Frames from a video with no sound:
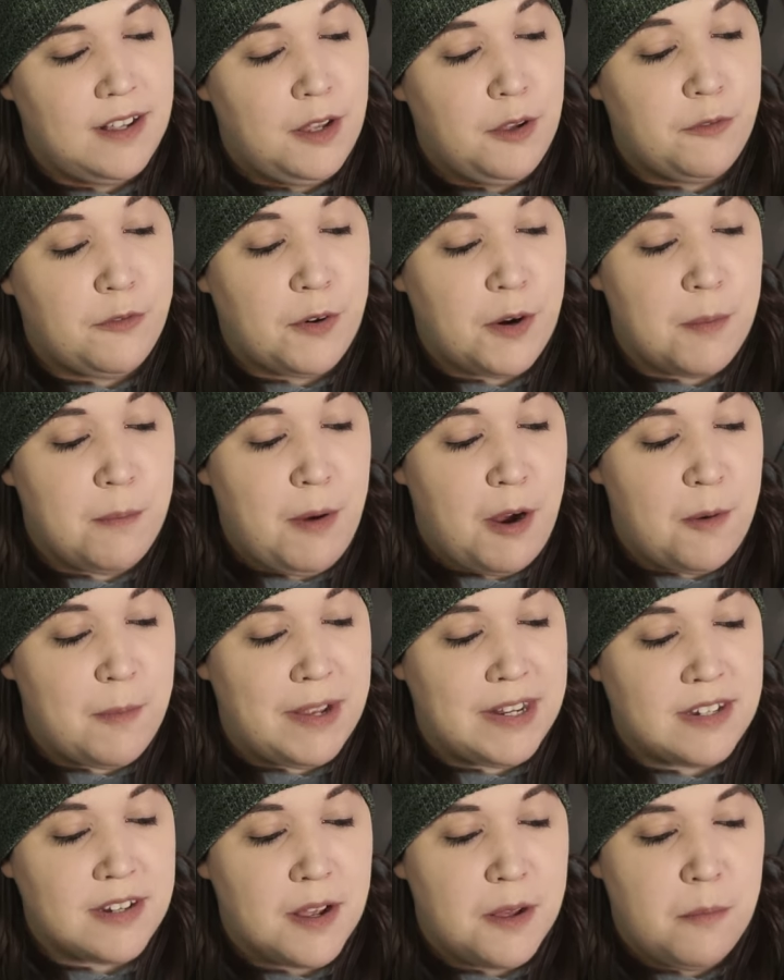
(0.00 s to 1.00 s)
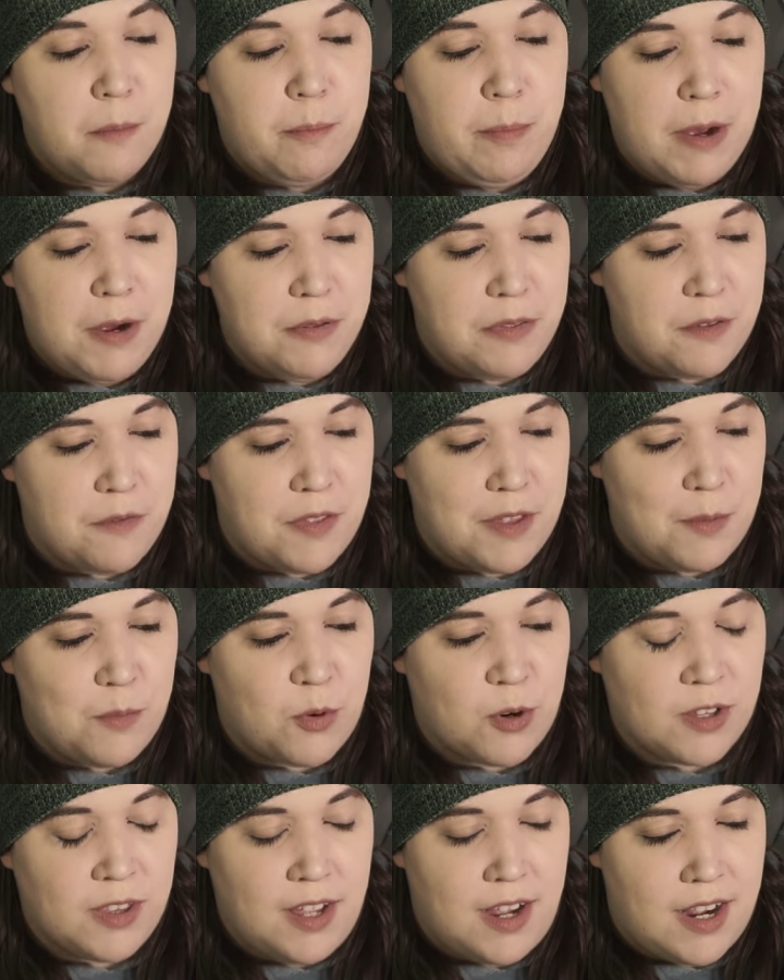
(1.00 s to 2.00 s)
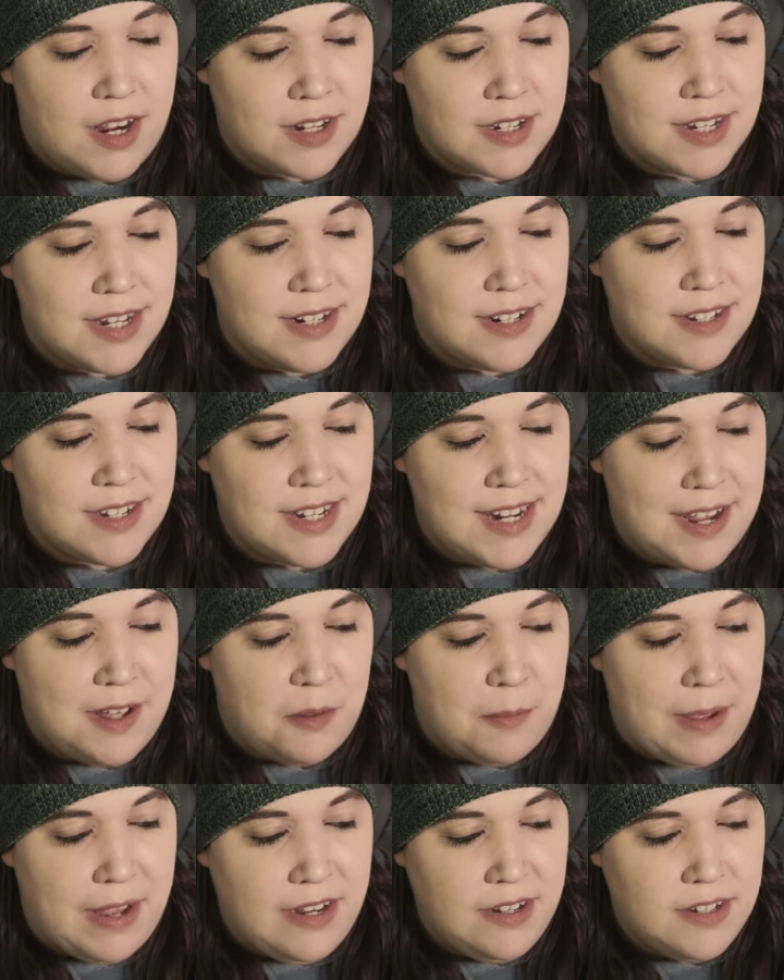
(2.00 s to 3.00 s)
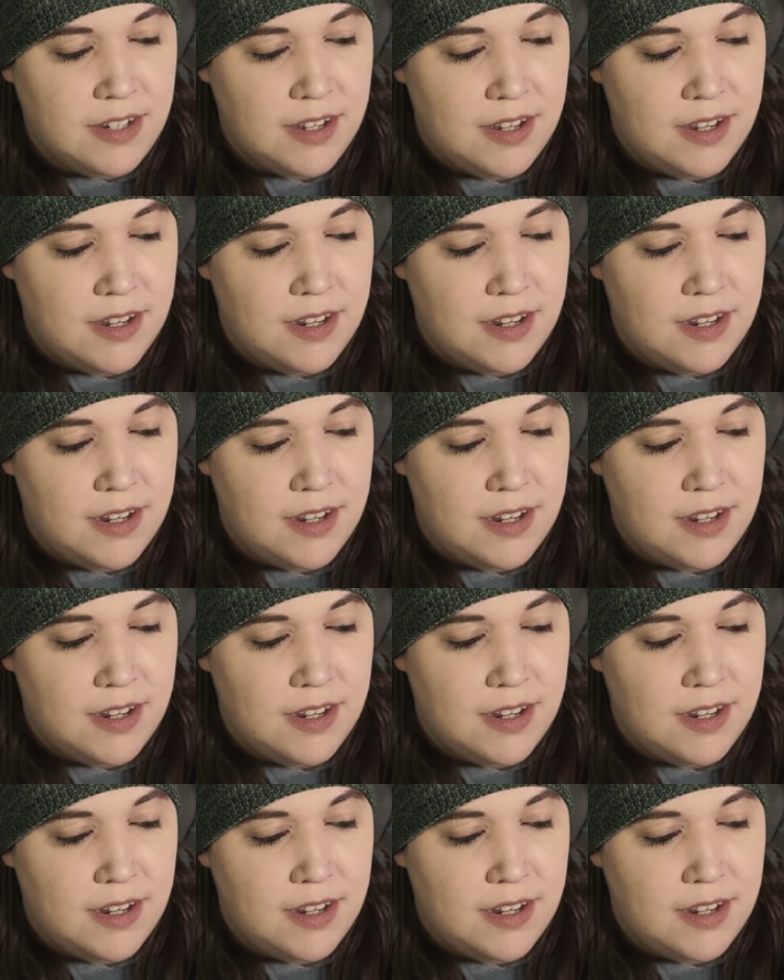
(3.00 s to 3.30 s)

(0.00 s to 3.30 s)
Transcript: For a moment, both of them were locked in a stalemate.